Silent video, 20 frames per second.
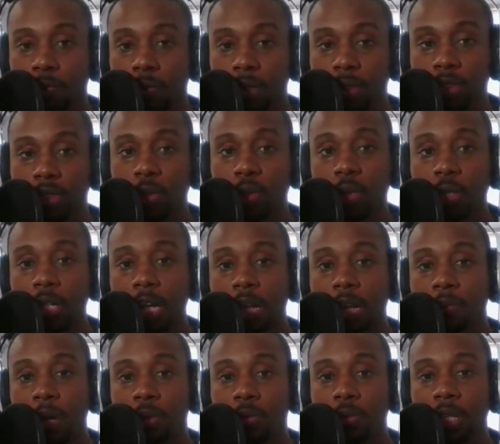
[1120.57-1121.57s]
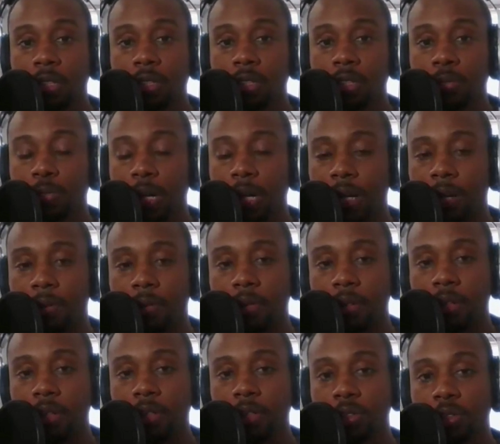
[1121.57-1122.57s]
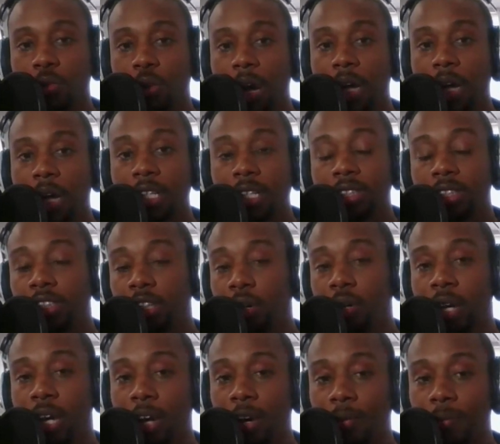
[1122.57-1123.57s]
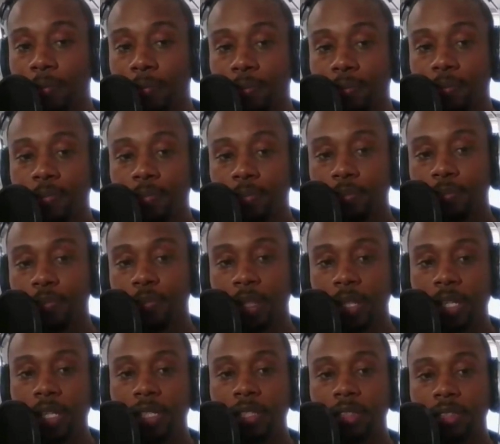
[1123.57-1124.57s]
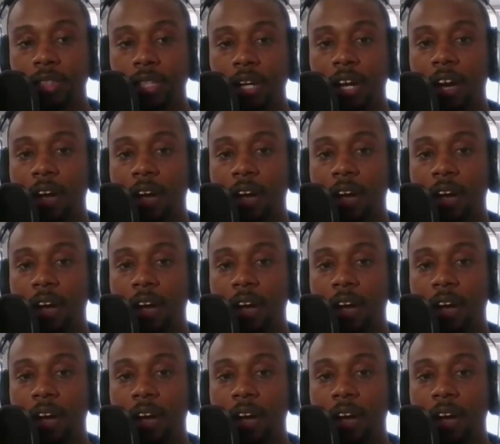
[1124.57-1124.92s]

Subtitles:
ensuring that my rent is paid. So I need your help, because